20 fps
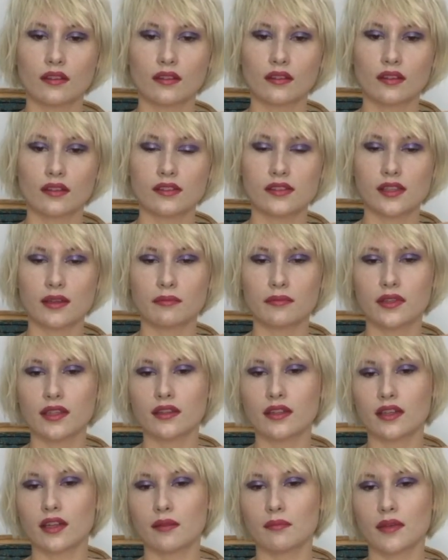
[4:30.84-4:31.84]
something
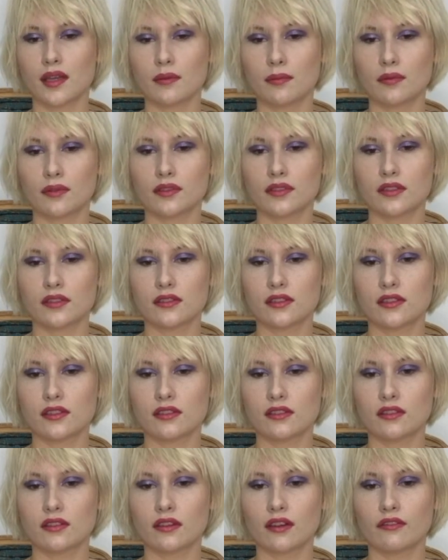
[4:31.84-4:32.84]
that I'm able to
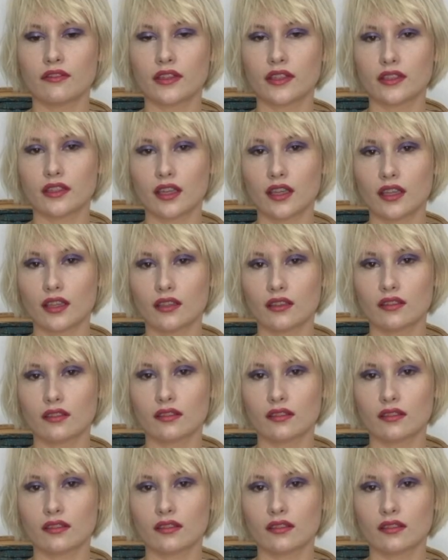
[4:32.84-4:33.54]
do every day.